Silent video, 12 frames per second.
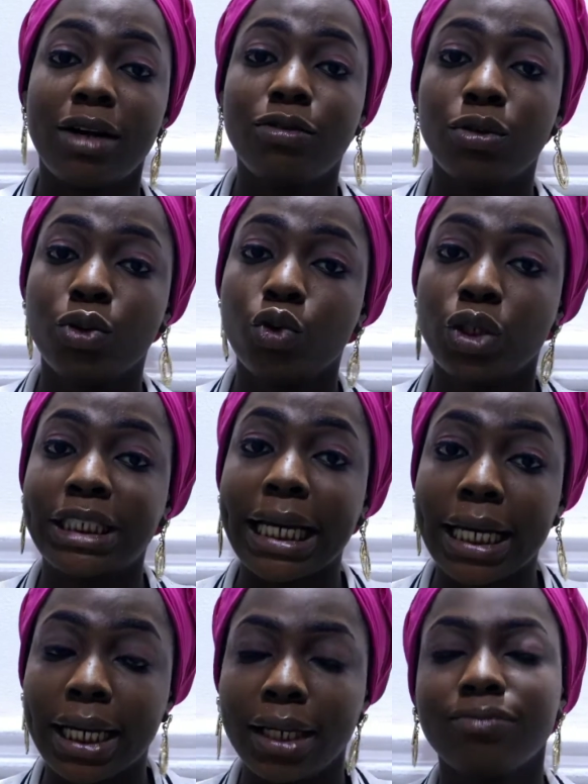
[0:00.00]
her phone to
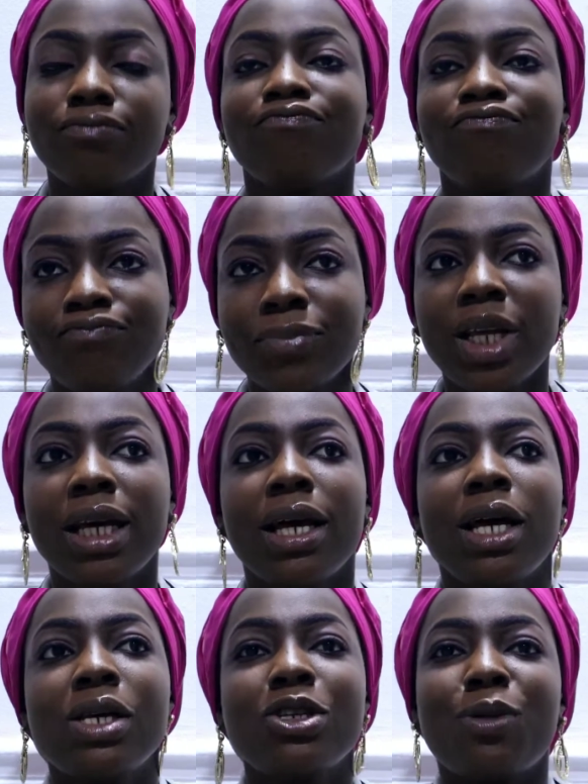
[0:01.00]
check.
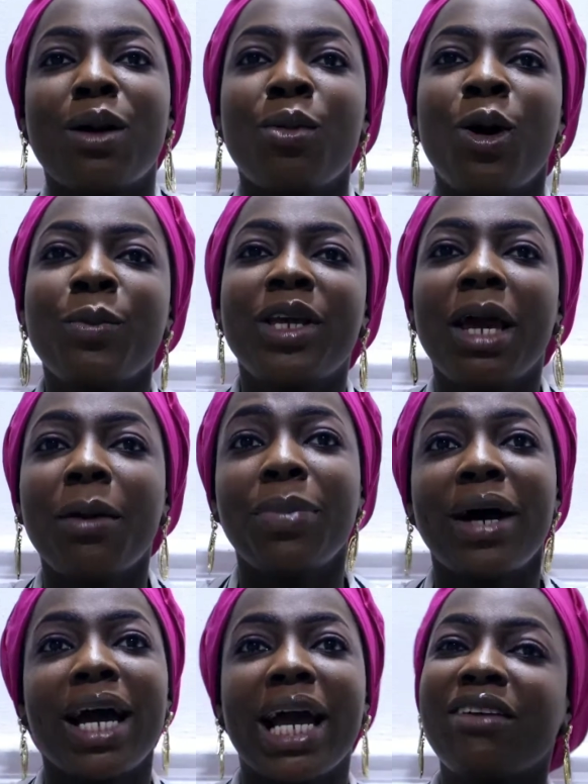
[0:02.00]
So my mom came
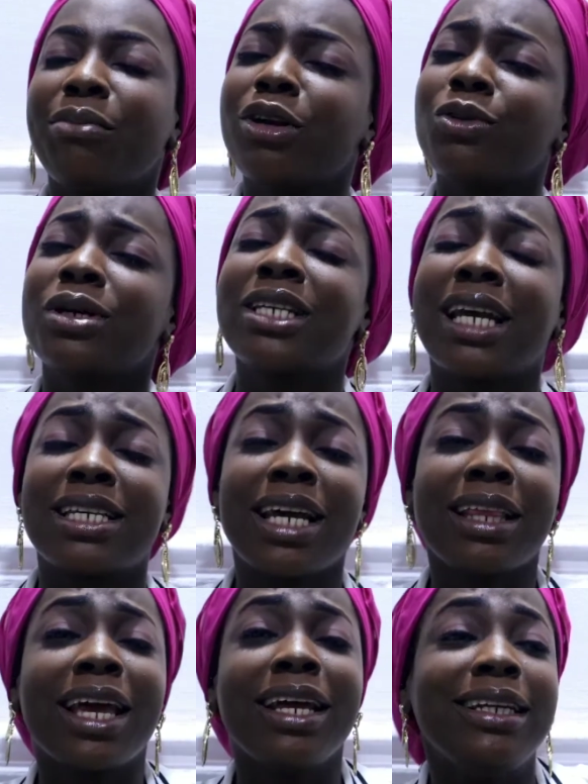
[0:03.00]
back, everybody was
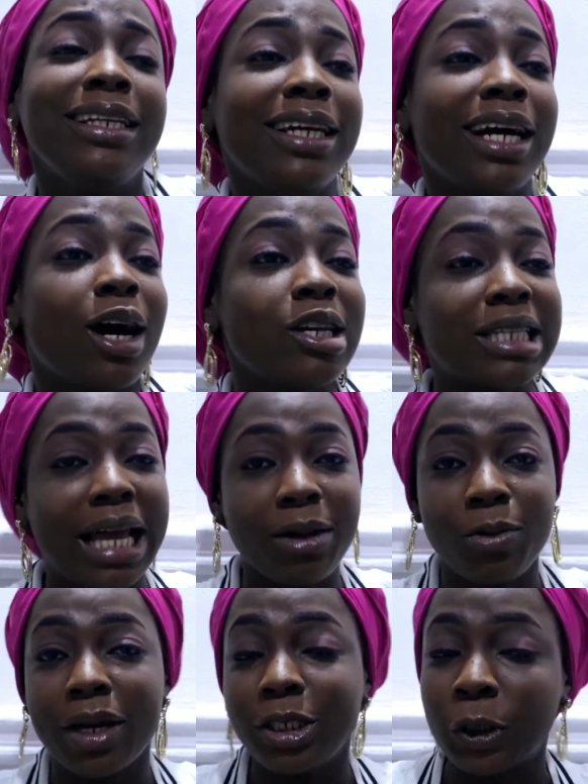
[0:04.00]
excited in the house, like
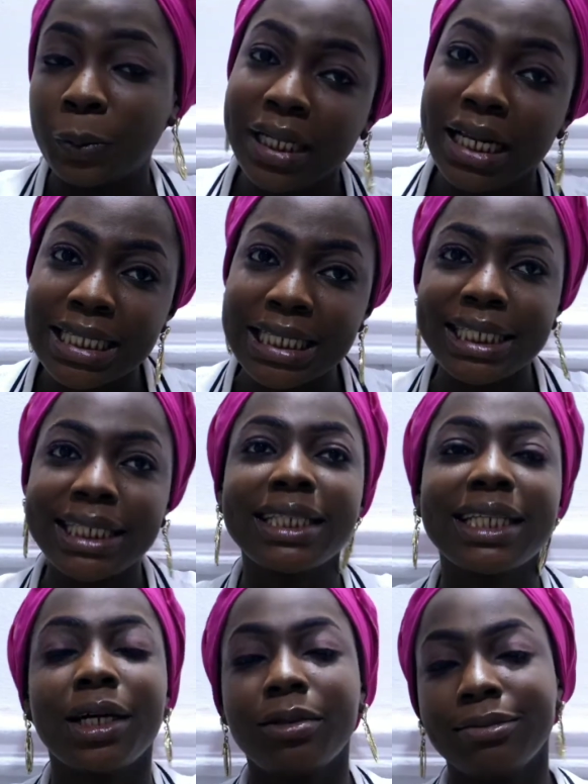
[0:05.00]
we were jubilating.
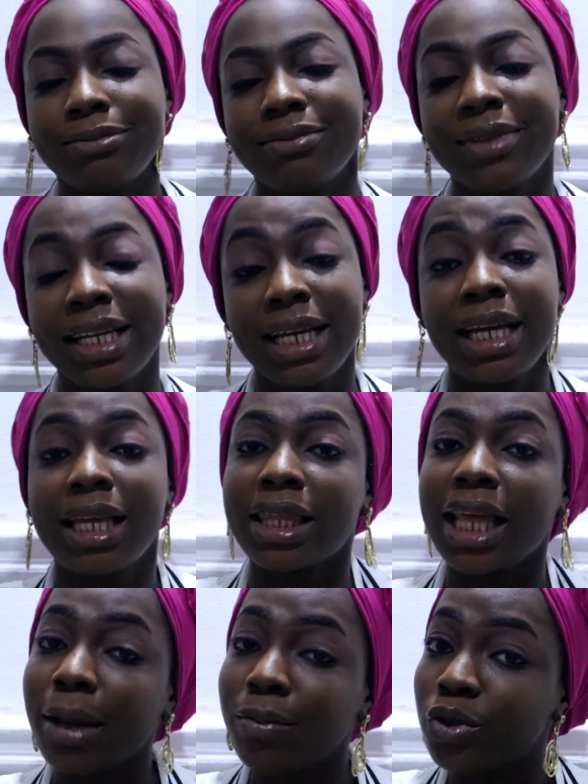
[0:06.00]
Now,
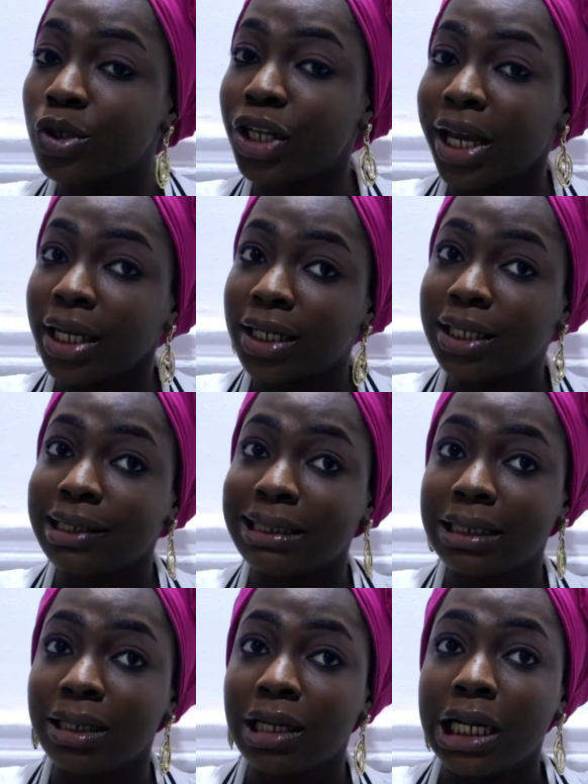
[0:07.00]
time to check
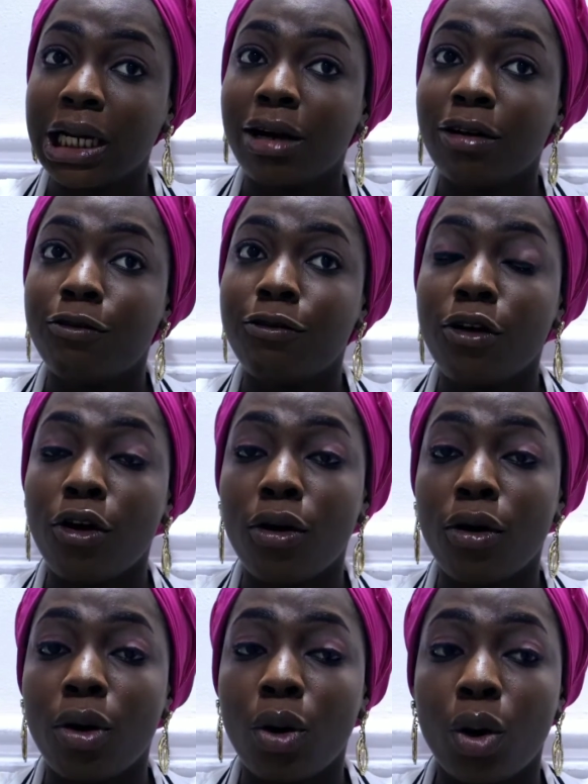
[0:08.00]

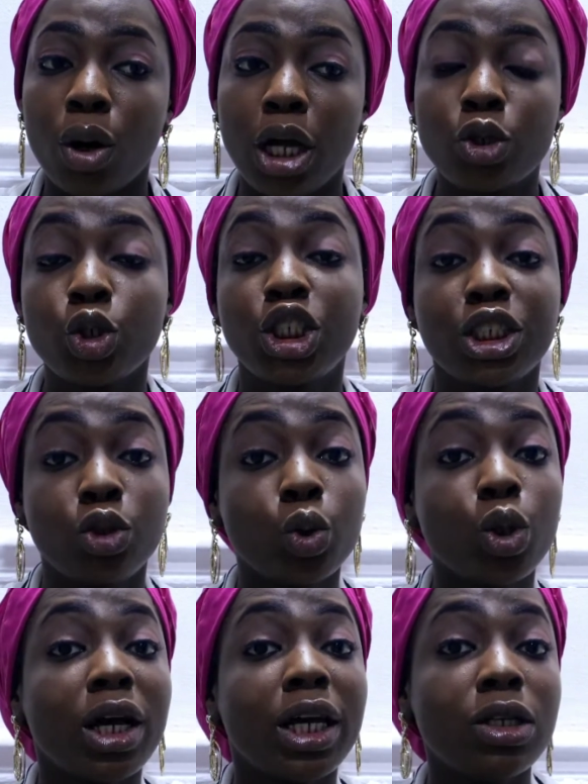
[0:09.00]
for and to
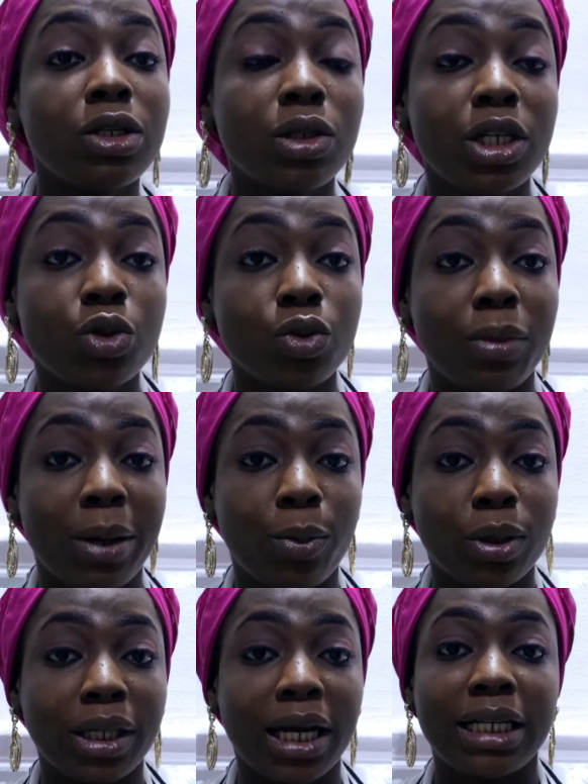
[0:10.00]
log into my
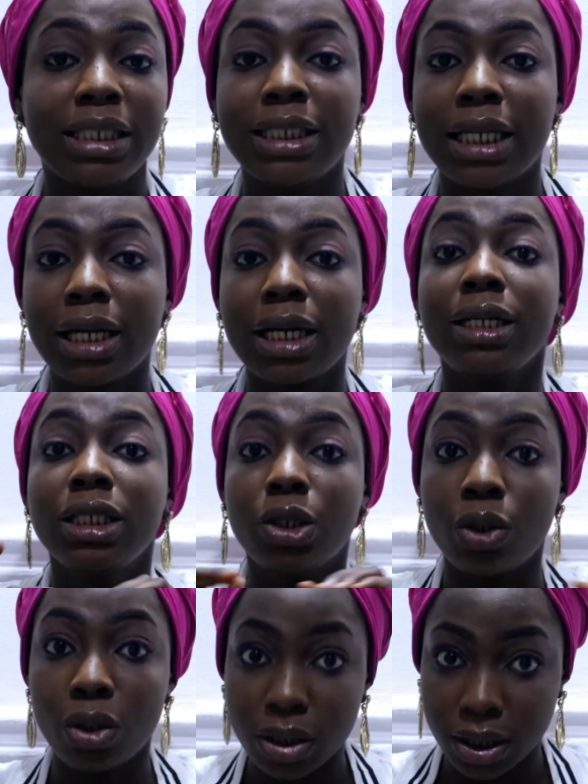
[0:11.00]
portal and check the
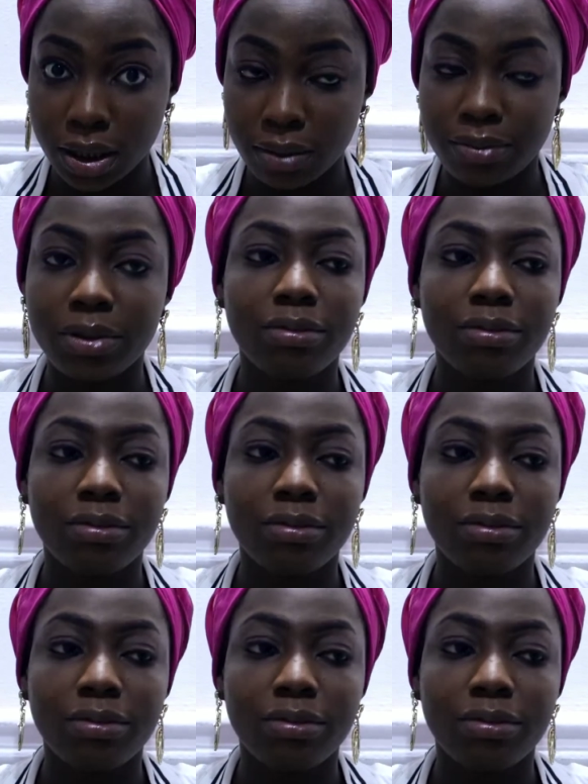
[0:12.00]
course.